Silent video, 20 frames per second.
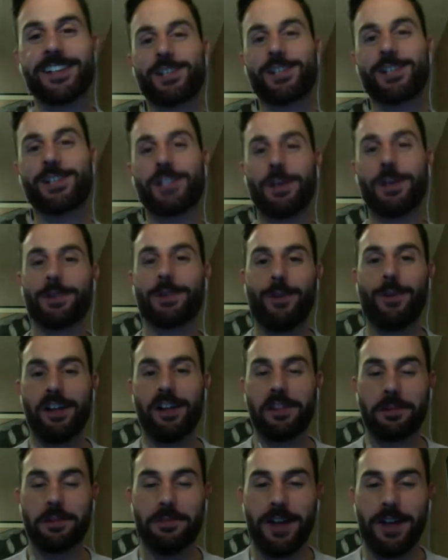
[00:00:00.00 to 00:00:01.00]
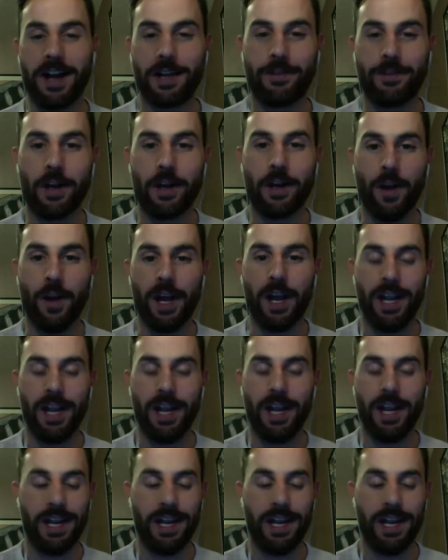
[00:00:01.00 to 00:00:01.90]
So she was one on the block right away.